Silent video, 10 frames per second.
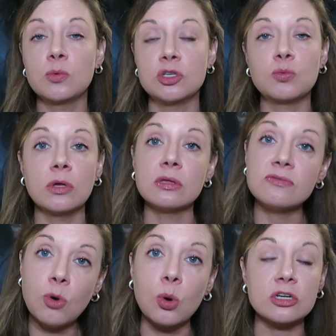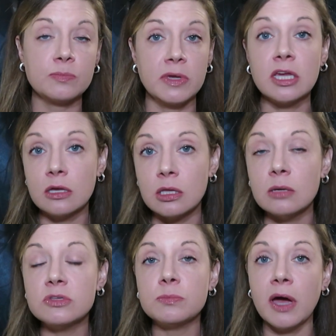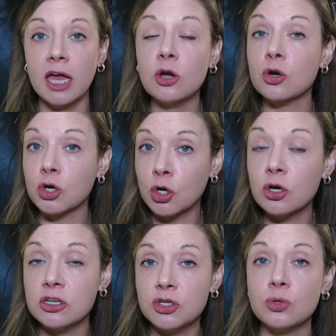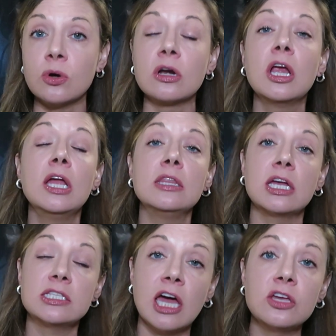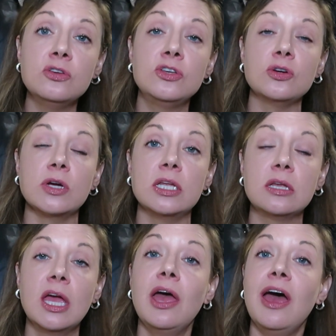which will of course be eclipsed by her current tour. That's how you do it.